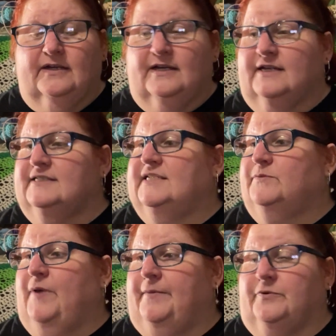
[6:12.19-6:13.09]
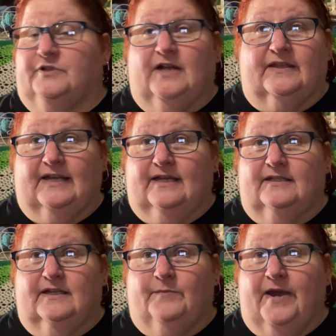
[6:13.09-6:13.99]
Because this paper is not that,
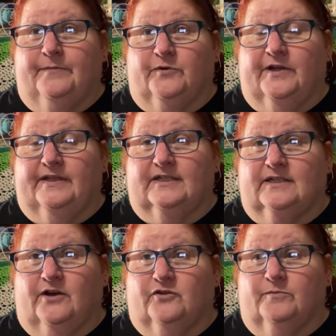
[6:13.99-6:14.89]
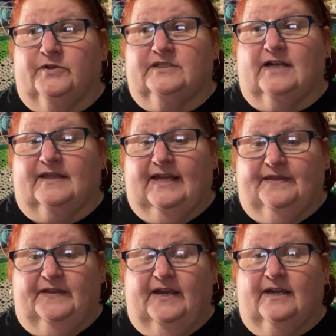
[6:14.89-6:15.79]
the paper in this coloring book's not
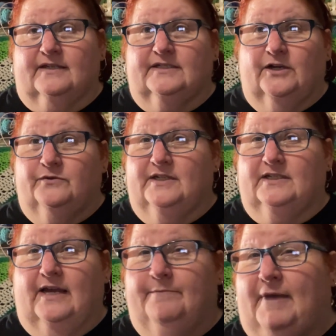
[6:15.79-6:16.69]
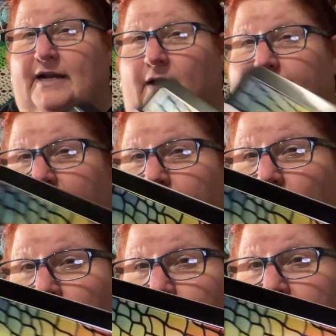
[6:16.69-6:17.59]
that thick, so it might not be
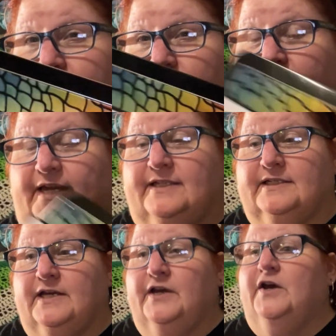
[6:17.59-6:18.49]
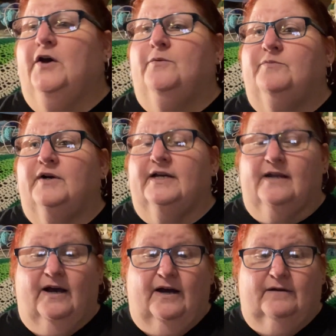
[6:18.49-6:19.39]
appropriate for these, but
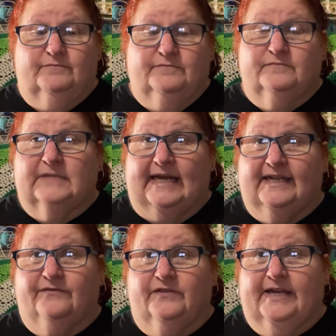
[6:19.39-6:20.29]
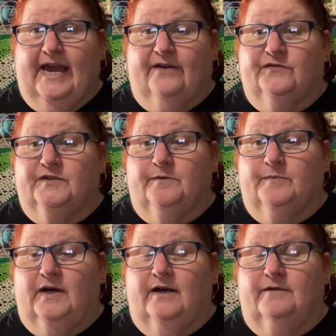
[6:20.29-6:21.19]
I definitely have
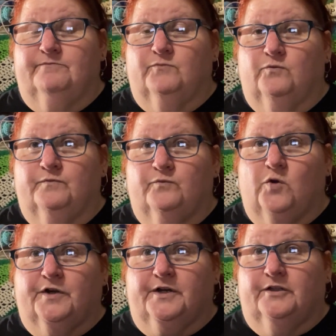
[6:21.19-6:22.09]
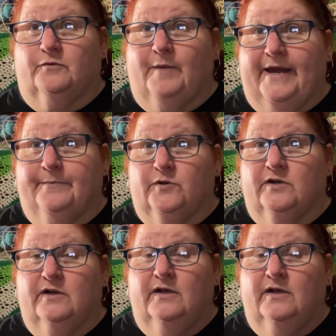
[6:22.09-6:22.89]
some watercolor paper,